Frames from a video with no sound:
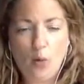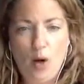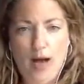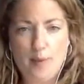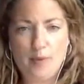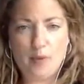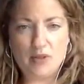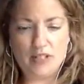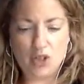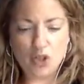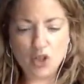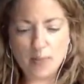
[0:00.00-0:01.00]
what happened was
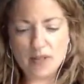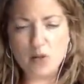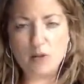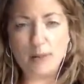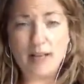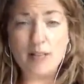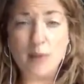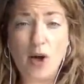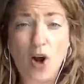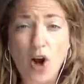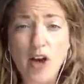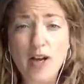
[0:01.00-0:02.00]
it took me to a place that
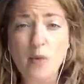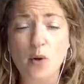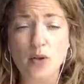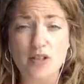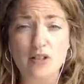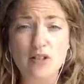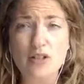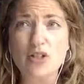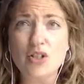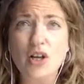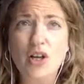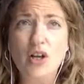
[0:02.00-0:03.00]
I
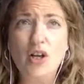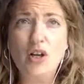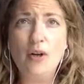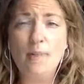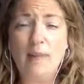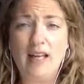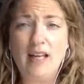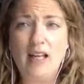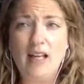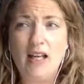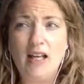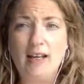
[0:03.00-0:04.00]
wasn't
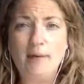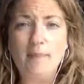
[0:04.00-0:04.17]
making